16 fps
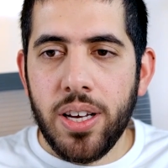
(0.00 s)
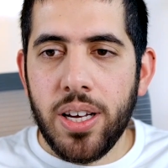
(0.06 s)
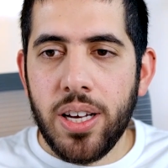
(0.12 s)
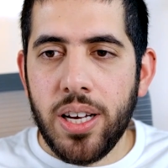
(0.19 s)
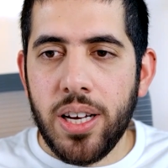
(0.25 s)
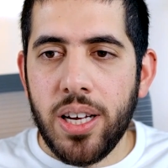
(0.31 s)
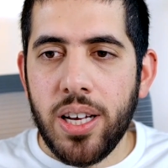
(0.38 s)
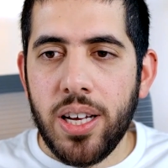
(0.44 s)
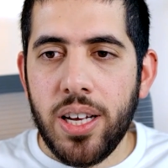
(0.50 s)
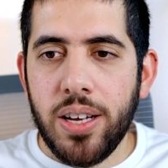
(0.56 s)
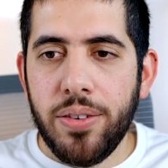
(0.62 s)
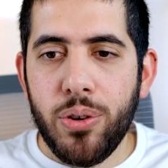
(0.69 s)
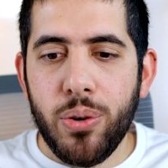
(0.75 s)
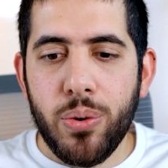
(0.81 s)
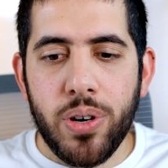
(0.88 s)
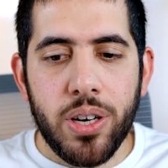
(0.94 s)
Uh,
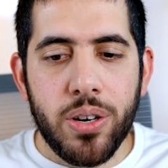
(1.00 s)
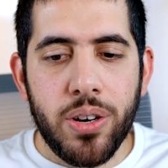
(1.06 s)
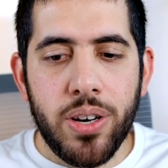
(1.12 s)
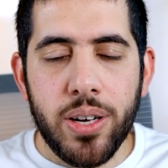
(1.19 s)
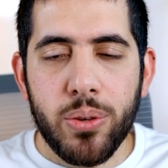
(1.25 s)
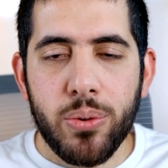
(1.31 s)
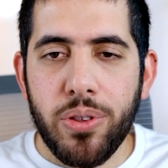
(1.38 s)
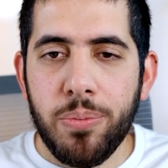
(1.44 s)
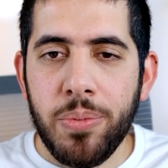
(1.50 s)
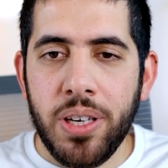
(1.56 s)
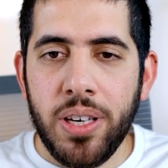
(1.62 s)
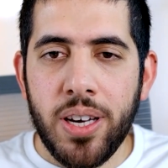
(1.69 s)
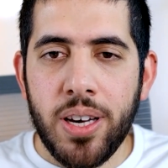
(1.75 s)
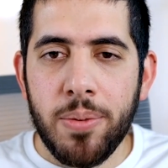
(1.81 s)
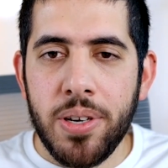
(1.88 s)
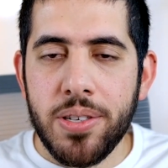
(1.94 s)
if you want to connect with
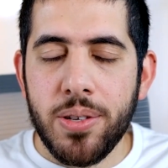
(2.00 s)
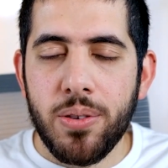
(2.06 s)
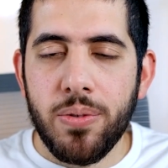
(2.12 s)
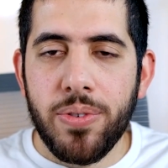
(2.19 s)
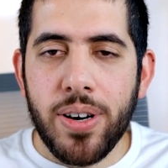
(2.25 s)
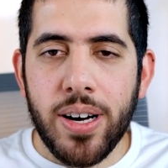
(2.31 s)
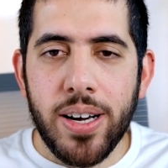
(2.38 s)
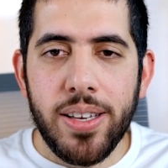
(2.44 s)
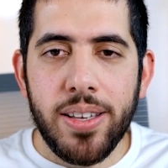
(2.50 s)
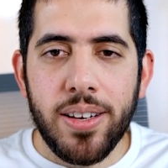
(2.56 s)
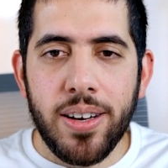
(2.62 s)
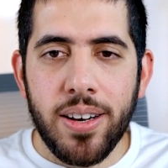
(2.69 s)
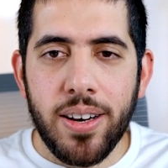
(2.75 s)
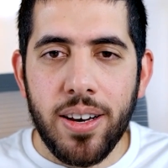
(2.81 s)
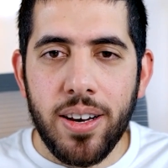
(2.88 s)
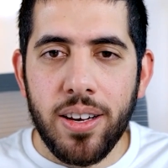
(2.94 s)
me, I'm easy to find
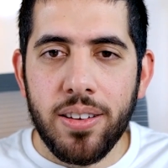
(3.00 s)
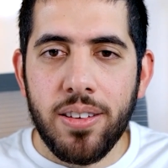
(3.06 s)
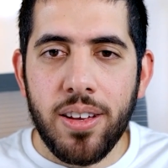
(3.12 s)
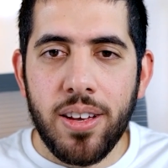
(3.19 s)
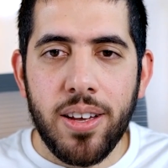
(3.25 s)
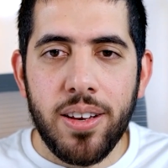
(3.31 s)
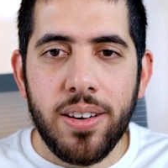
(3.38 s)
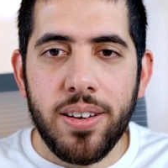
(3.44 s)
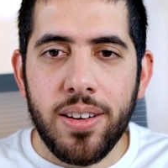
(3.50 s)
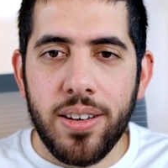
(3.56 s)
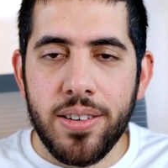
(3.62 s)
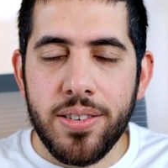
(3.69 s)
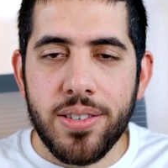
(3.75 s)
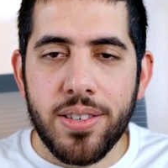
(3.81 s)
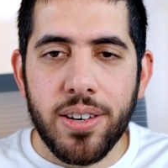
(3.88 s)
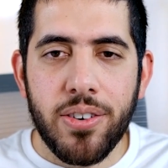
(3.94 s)
on LinkedIn,
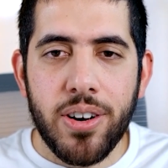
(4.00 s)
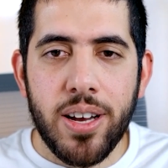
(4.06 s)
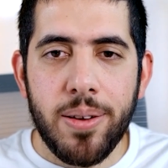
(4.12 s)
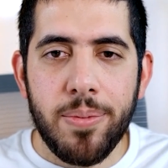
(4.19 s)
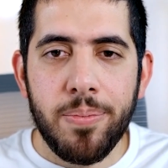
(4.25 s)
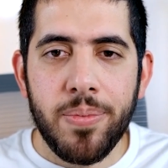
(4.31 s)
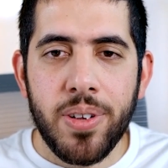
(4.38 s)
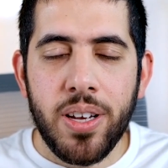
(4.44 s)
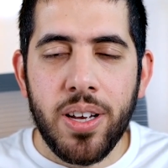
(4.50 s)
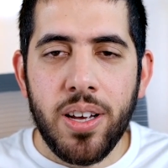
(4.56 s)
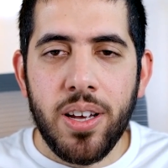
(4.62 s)
Instagram.